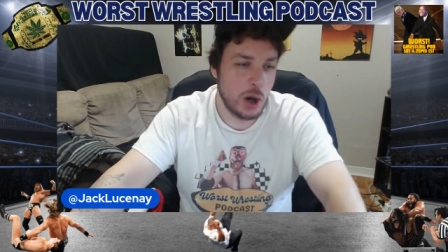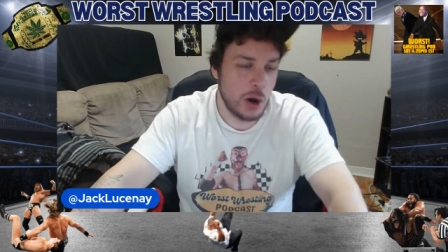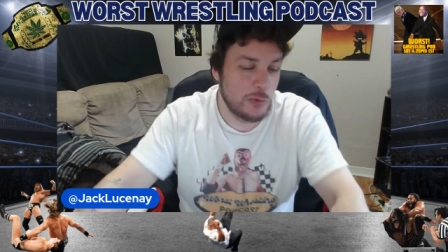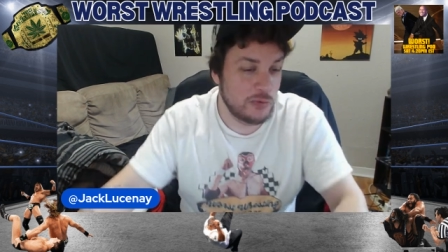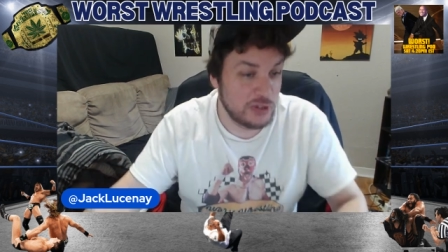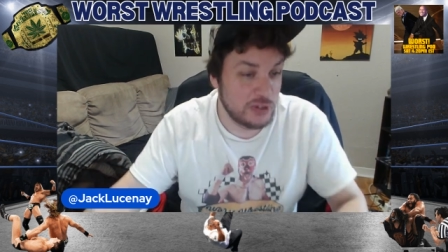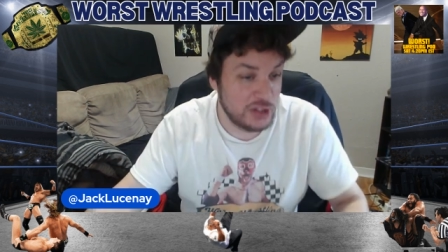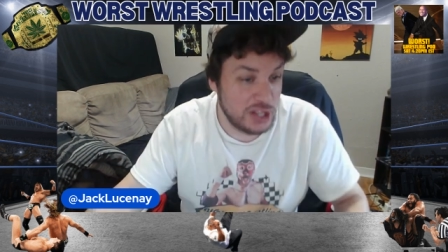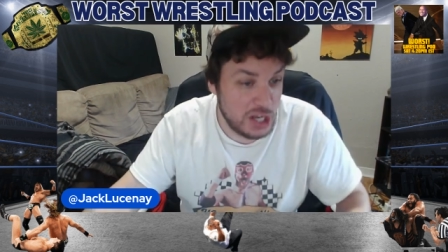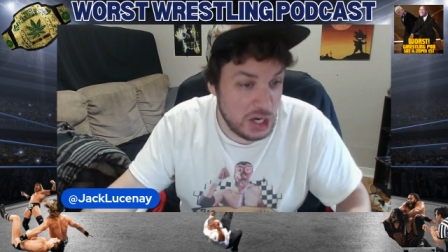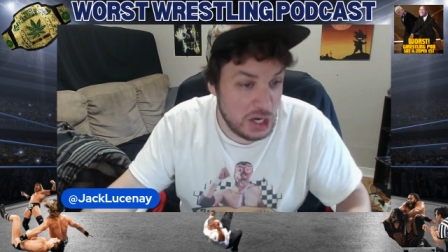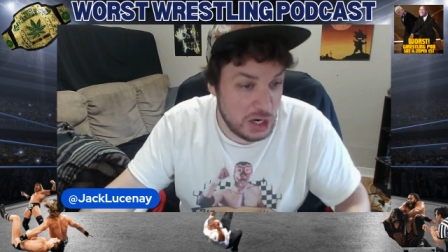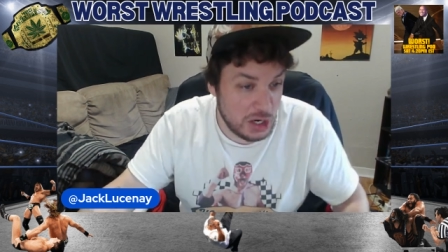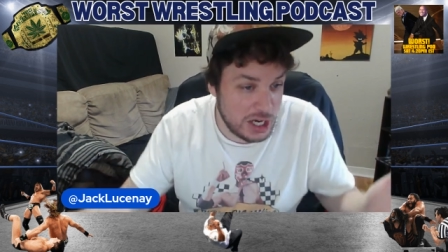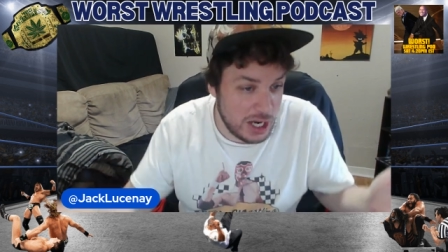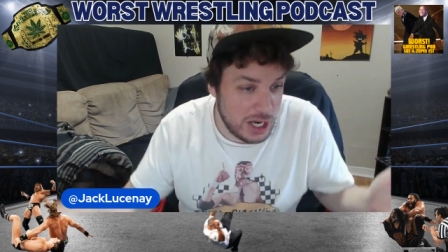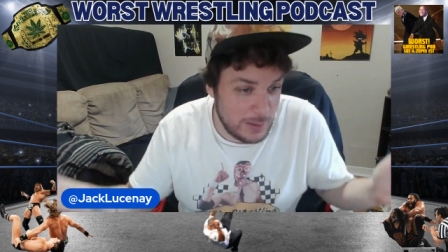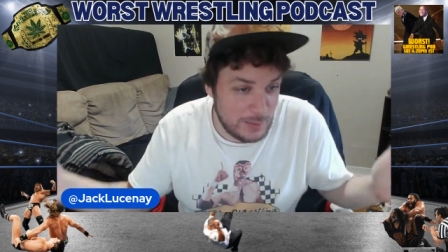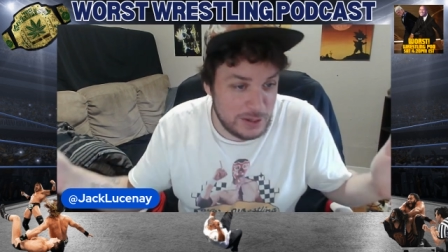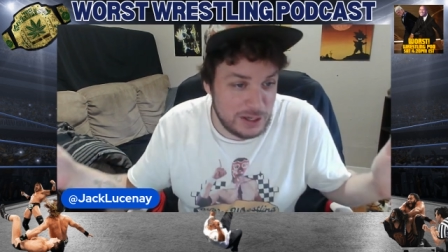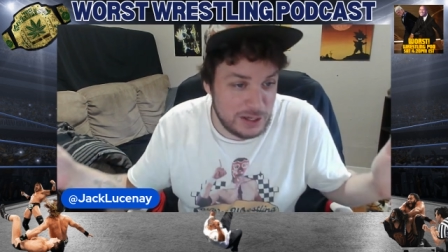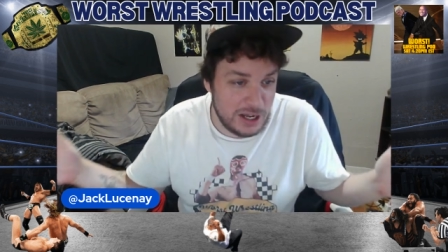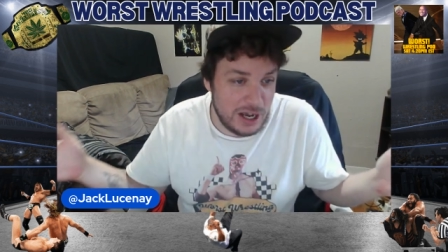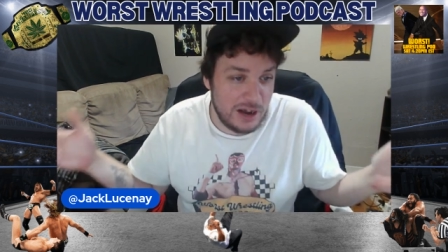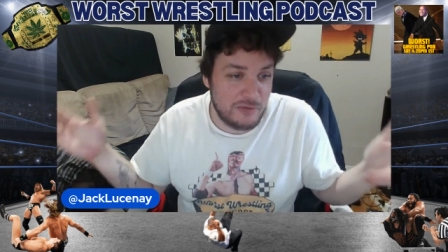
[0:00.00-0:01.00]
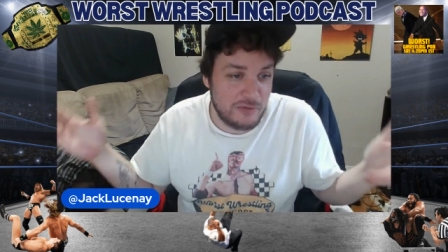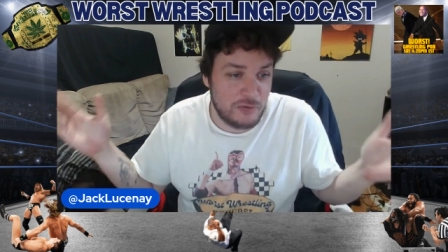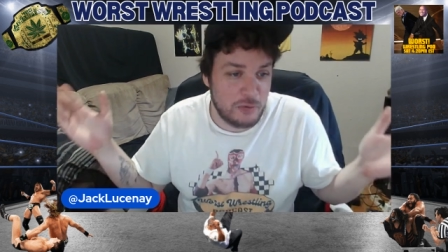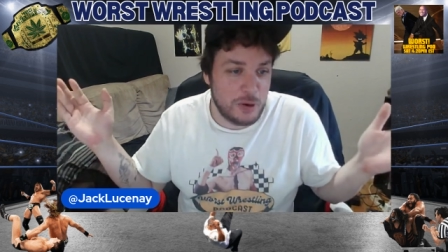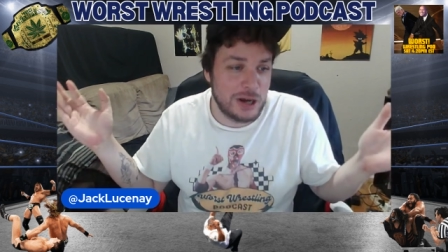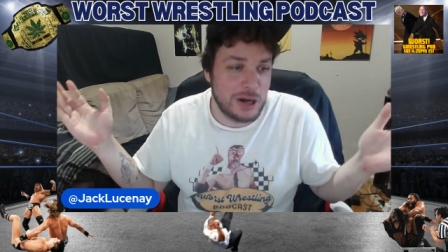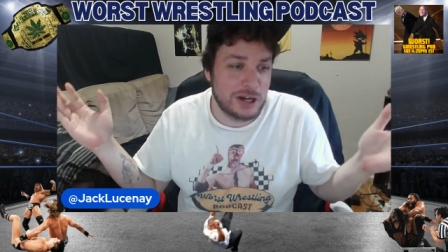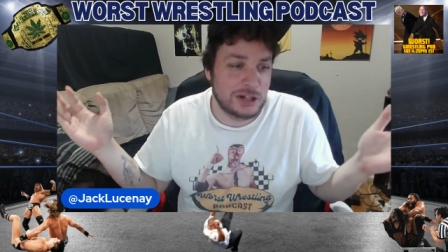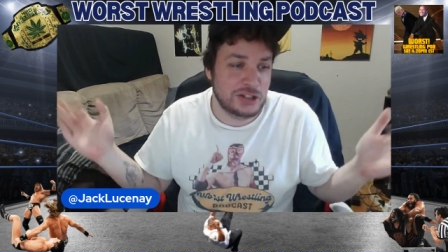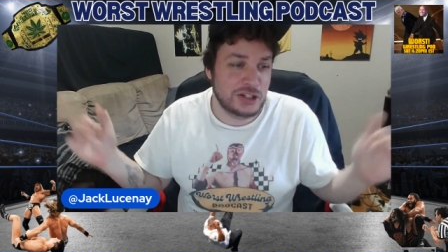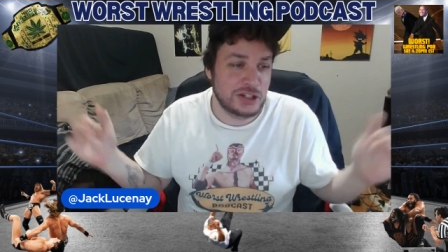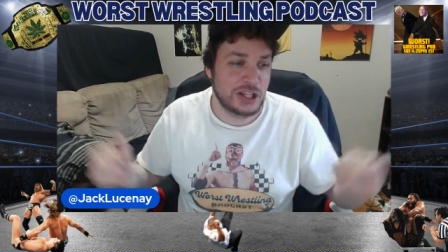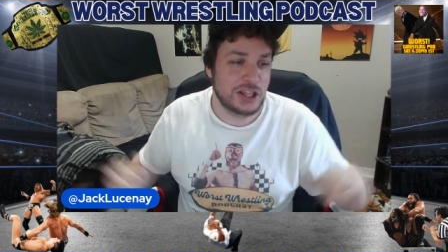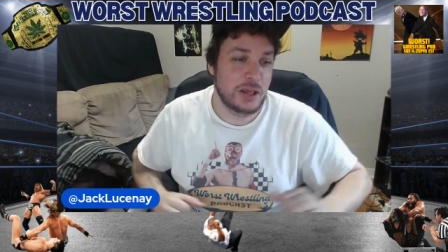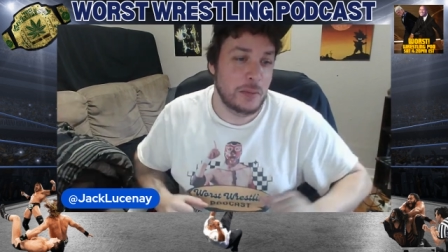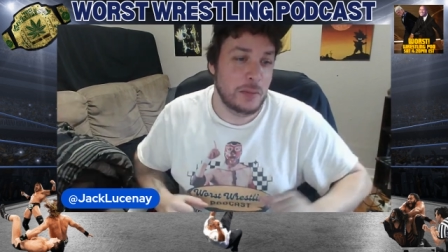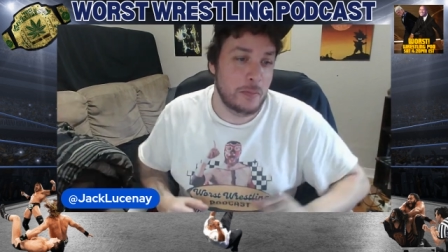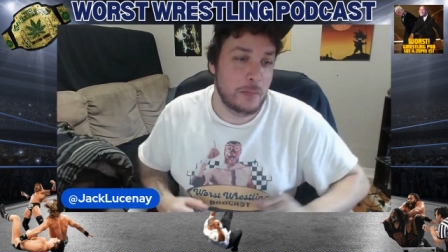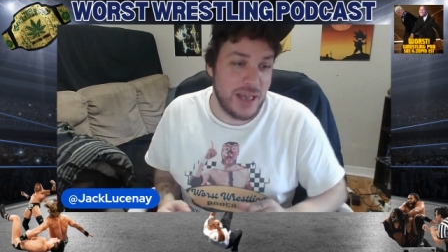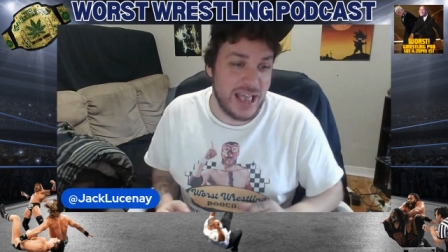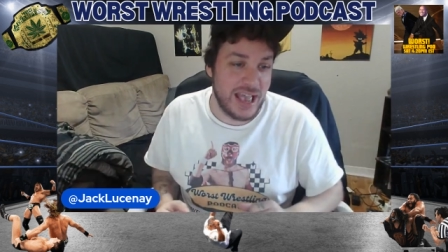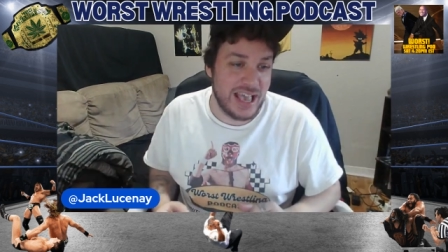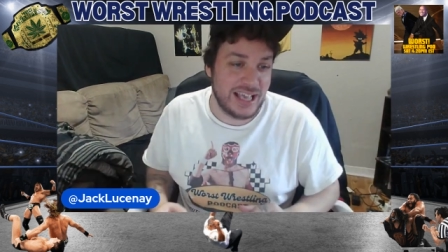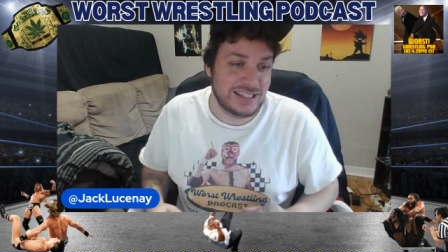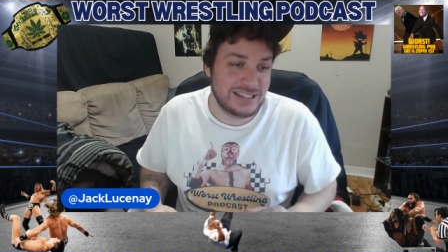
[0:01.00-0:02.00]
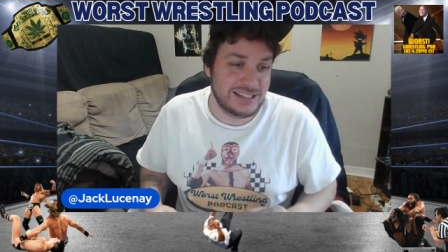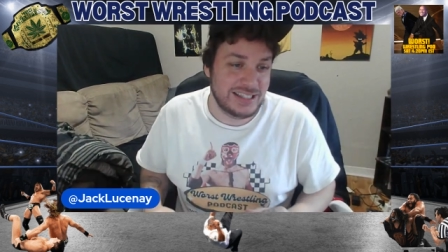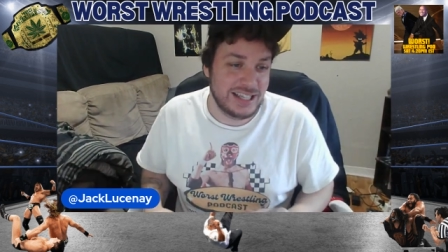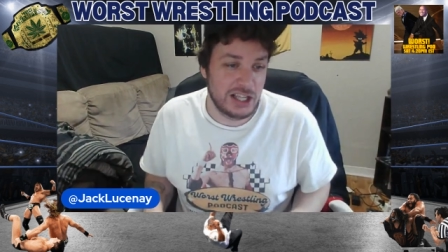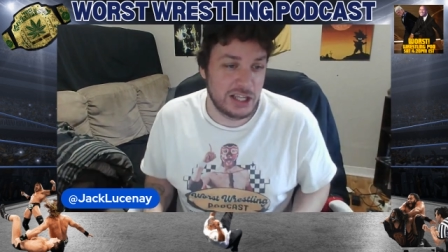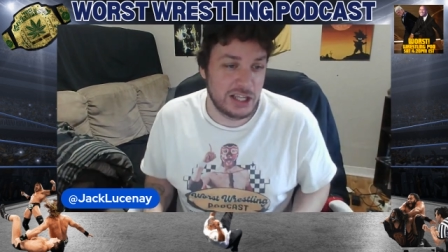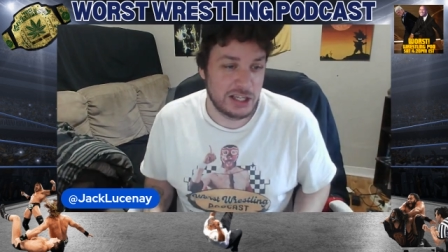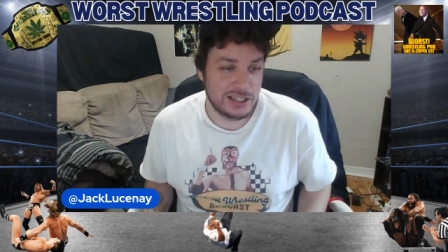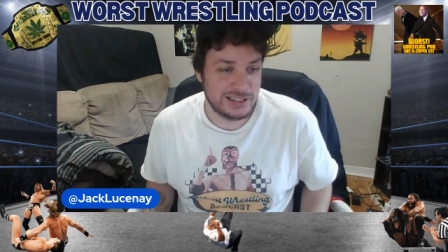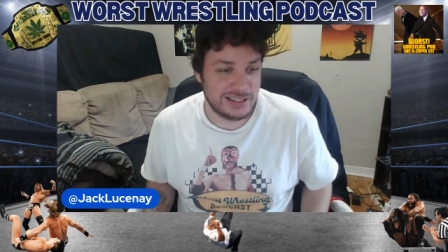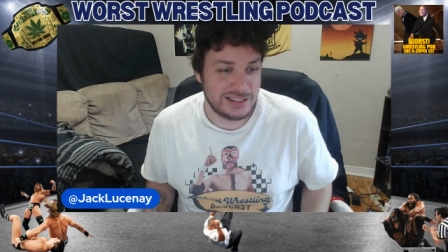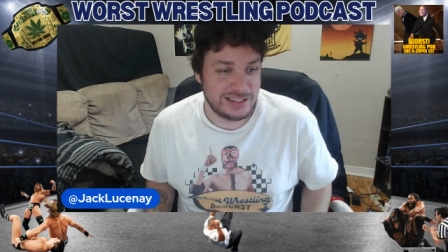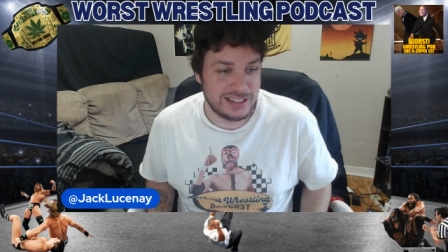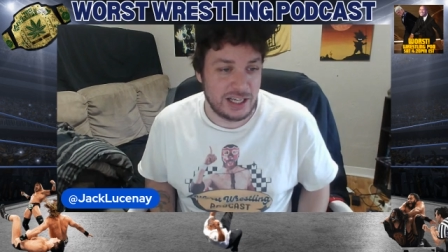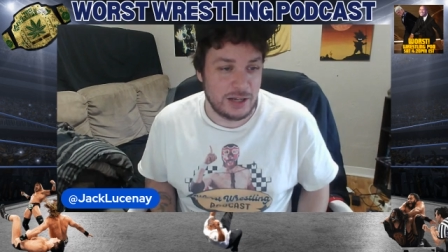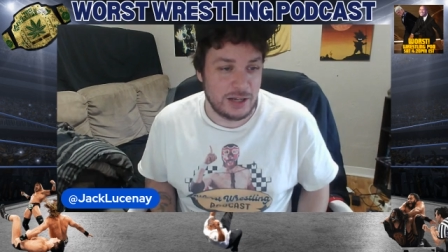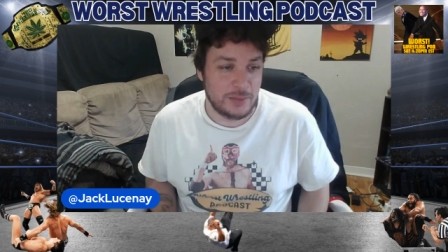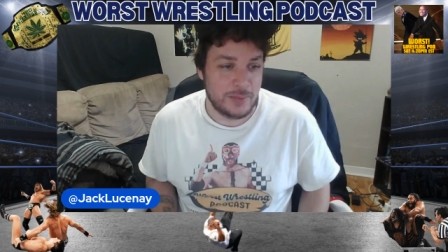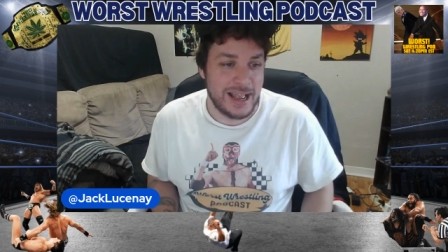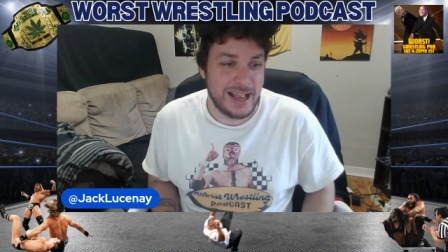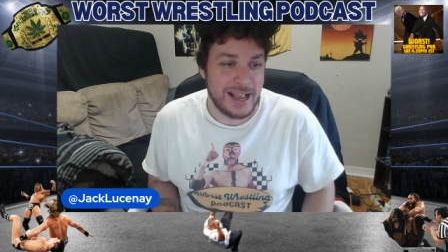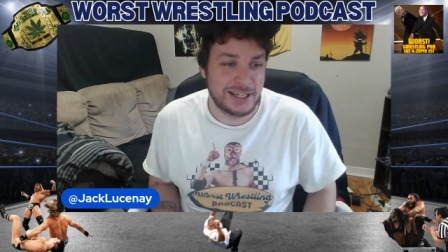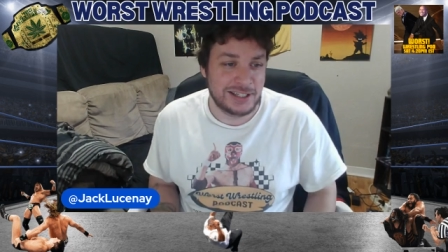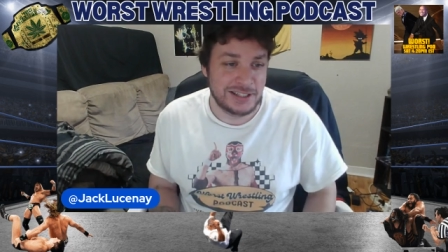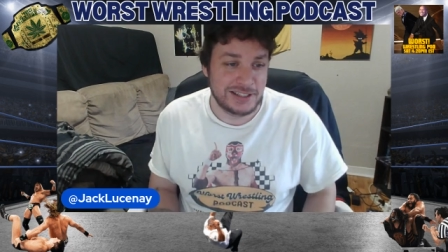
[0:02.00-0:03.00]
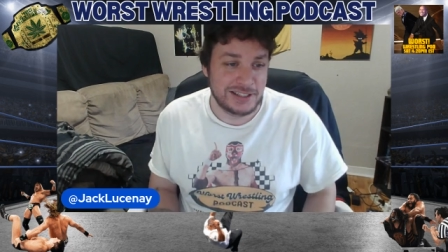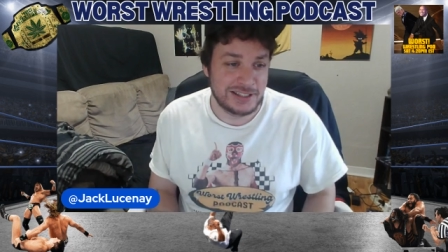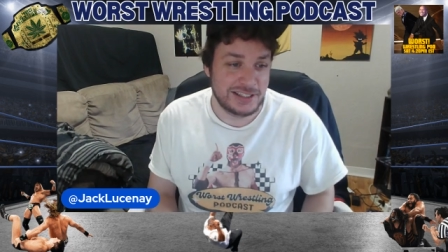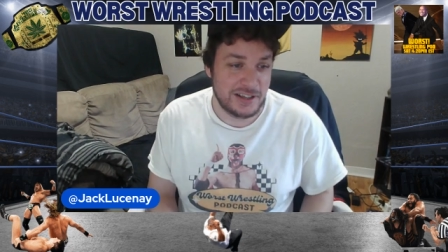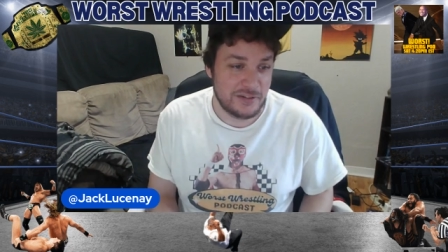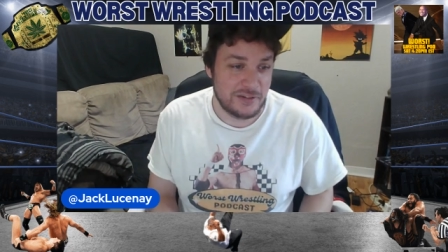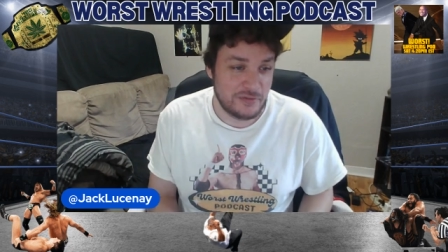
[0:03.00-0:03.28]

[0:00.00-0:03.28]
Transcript: Hopefully you're coming off watching the best Hell in a Cell matches.